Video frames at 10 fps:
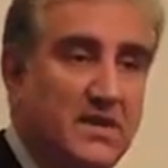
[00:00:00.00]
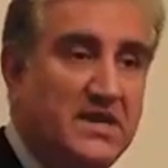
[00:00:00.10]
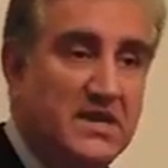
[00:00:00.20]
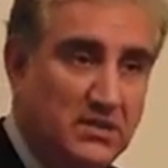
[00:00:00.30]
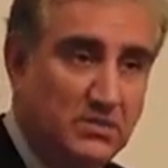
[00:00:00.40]

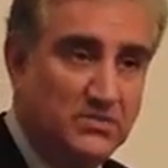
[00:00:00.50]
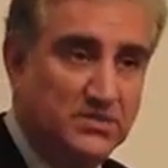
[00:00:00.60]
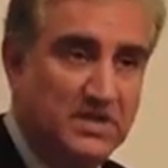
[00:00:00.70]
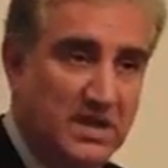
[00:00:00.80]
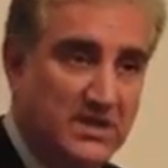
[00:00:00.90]
Hindus
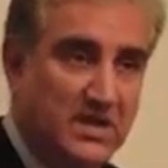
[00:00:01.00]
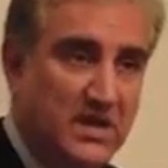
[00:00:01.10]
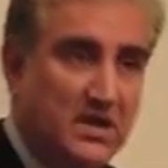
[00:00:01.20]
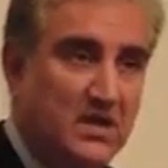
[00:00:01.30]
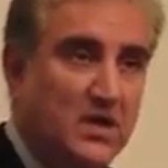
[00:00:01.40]
in India
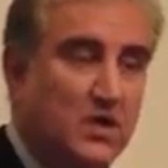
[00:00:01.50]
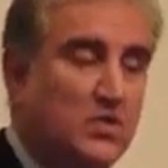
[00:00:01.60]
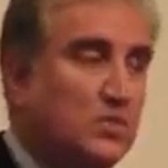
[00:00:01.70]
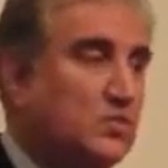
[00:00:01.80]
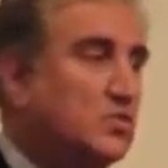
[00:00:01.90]

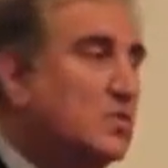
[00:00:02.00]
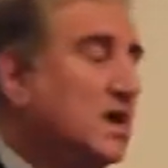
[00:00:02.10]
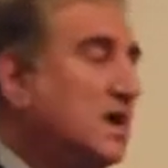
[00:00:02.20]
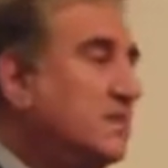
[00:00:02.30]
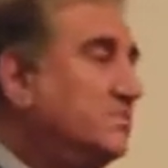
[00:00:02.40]
who
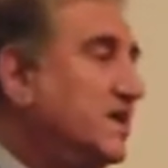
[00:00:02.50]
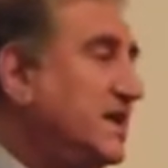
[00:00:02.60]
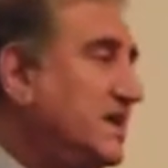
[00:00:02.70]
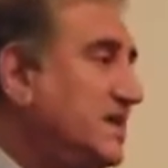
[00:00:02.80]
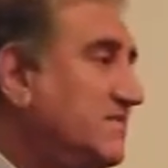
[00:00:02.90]

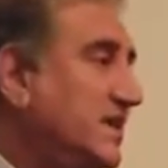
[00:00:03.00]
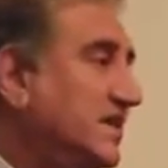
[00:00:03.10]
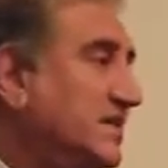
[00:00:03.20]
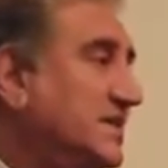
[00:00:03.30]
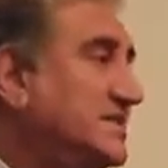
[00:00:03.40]
believe in
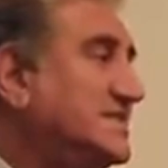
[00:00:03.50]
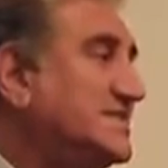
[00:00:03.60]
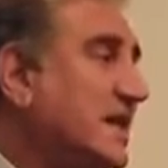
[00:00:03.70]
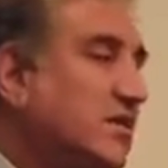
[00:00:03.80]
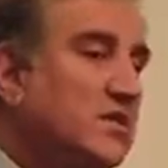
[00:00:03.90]
the
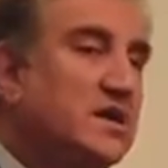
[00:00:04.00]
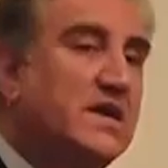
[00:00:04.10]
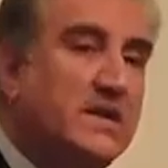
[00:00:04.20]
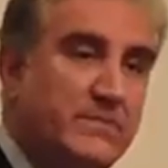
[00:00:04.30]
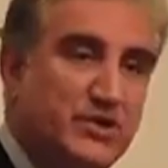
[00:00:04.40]
secular
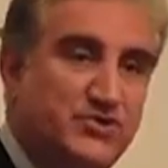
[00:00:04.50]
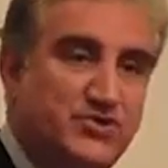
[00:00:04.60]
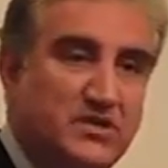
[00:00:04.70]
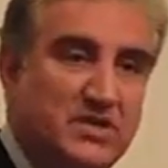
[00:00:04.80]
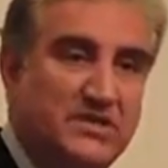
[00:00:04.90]
image
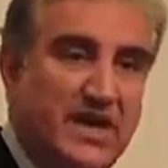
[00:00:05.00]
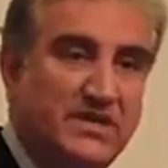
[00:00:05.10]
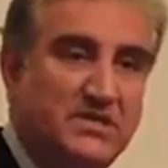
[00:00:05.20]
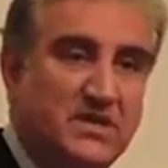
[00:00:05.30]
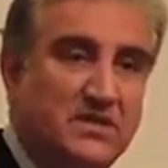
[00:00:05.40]
that
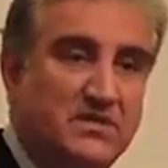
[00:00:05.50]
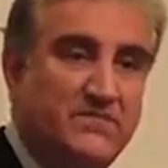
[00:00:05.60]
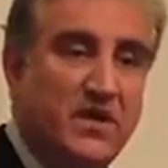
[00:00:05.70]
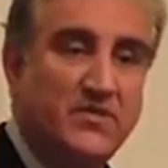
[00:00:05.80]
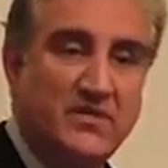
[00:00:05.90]
the
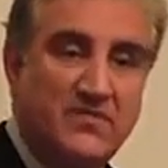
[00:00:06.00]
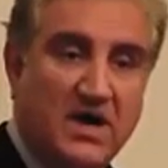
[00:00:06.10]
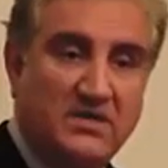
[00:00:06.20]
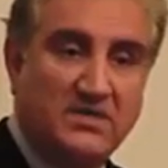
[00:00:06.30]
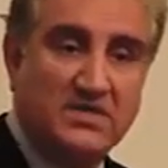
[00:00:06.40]
founding
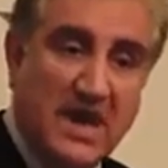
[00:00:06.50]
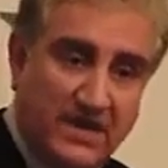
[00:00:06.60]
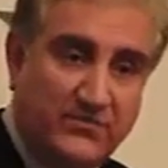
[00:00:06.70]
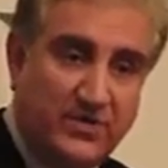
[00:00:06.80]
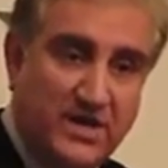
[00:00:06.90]
fathers had
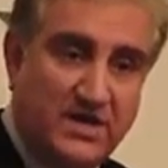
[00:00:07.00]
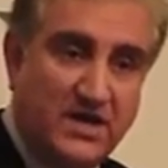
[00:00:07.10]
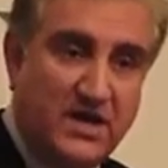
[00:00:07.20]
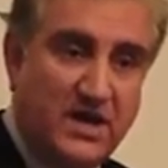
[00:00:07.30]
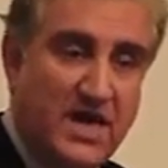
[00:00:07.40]
for India
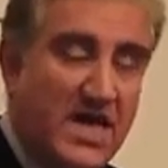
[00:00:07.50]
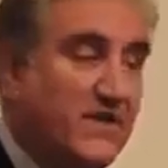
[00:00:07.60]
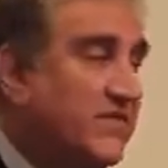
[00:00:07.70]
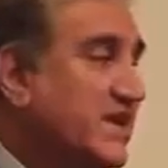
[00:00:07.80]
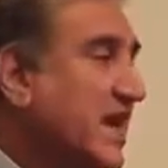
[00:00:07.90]
have
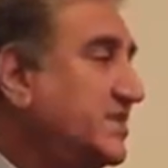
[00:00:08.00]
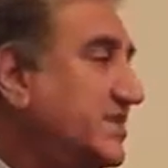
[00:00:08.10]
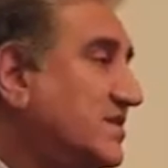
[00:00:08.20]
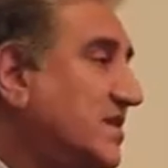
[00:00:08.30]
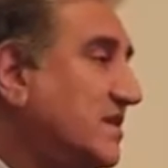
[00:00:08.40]
reacted
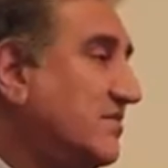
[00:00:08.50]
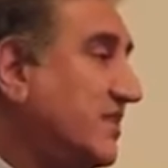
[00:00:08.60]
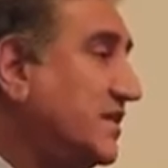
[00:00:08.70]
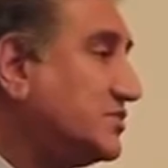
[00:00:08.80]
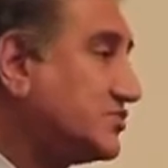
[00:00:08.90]

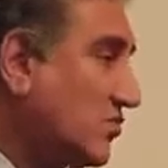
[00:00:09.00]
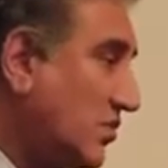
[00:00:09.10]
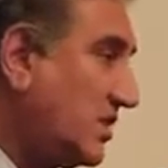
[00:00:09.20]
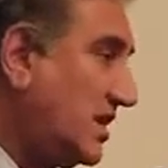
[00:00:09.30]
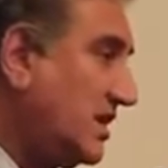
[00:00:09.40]
very
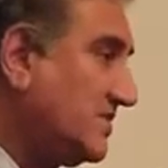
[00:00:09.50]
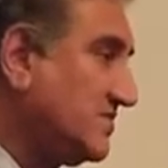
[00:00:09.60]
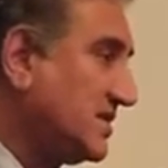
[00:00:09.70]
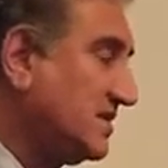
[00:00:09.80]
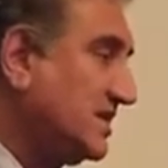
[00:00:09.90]
strongly.
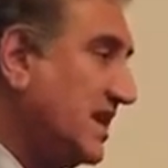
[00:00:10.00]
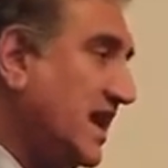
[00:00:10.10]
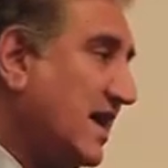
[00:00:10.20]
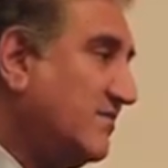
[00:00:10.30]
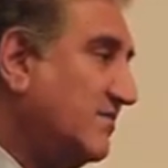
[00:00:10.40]
They
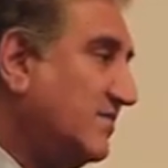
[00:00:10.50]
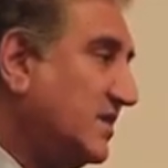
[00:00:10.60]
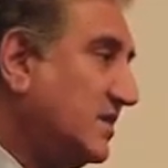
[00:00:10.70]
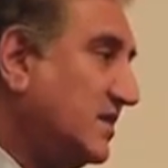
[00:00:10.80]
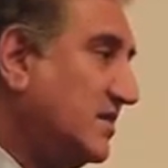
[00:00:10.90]
have,
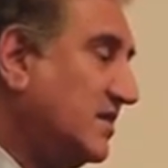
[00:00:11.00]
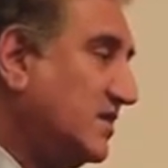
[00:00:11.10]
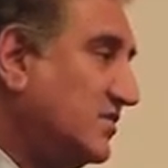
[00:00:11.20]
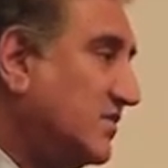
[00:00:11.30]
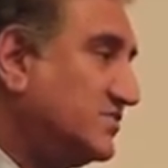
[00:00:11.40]

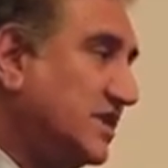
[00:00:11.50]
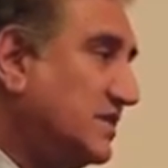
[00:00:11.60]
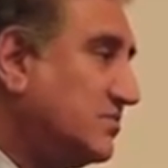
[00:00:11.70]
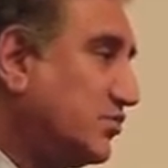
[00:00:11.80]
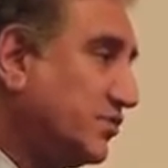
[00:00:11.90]
you've
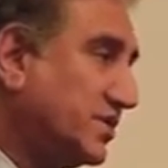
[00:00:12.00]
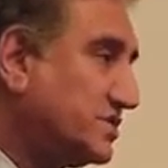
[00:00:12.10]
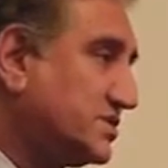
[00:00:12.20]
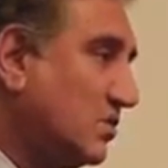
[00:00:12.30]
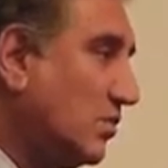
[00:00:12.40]
seen
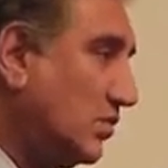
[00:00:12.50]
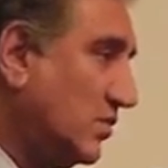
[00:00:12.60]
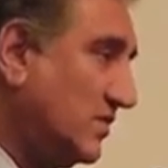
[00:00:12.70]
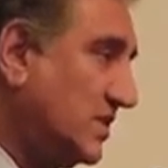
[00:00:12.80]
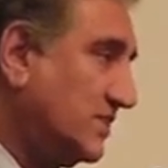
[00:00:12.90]
protests all
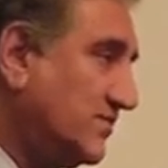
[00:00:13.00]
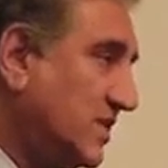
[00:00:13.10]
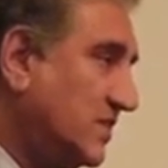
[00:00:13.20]
over.